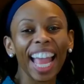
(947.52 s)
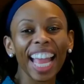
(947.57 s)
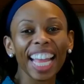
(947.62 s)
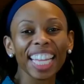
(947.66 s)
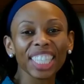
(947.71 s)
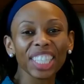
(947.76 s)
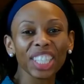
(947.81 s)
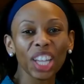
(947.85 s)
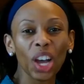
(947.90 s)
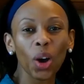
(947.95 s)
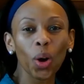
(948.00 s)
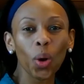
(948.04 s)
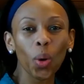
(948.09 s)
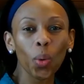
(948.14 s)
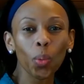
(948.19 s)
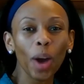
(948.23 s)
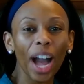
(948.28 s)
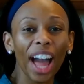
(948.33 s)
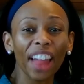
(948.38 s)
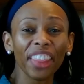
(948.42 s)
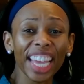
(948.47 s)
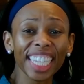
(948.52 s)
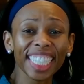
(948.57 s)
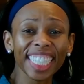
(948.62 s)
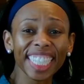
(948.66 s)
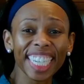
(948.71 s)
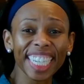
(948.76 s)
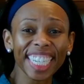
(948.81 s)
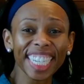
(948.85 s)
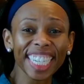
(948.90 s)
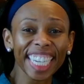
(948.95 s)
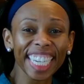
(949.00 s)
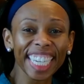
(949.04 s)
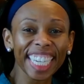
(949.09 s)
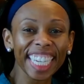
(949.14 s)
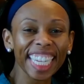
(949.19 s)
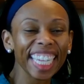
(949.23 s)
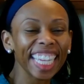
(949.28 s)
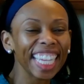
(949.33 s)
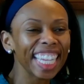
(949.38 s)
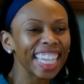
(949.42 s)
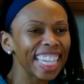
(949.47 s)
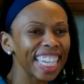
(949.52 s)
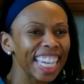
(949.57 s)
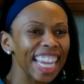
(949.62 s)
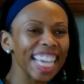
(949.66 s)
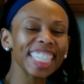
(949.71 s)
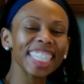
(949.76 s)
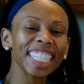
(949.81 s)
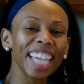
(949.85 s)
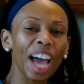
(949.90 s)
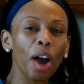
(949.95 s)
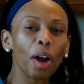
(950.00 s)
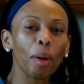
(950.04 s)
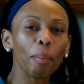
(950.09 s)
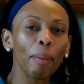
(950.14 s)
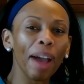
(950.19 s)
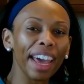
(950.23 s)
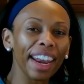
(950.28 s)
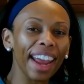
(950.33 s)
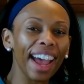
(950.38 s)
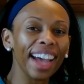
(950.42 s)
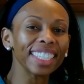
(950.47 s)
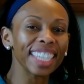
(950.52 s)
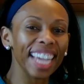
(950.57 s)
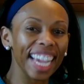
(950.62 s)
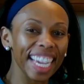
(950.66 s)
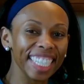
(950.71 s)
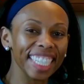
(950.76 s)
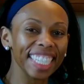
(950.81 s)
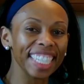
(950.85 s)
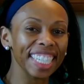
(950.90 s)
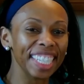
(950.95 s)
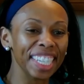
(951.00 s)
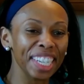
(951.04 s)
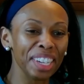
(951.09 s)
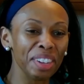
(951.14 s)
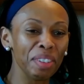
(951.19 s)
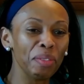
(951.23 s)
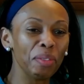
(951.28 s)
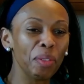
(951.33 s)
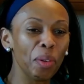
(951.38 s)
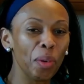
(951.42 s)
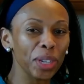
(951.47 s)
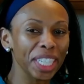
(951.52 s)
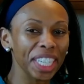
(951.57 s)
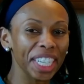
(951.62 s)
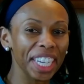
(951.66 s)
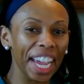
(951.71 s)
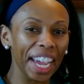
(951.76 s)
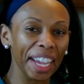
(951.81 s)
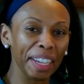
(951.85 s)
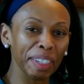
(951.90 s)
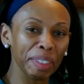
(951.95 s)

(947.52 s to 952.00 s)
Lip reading: So while that's cooking, let's talk about our tasty tip for today.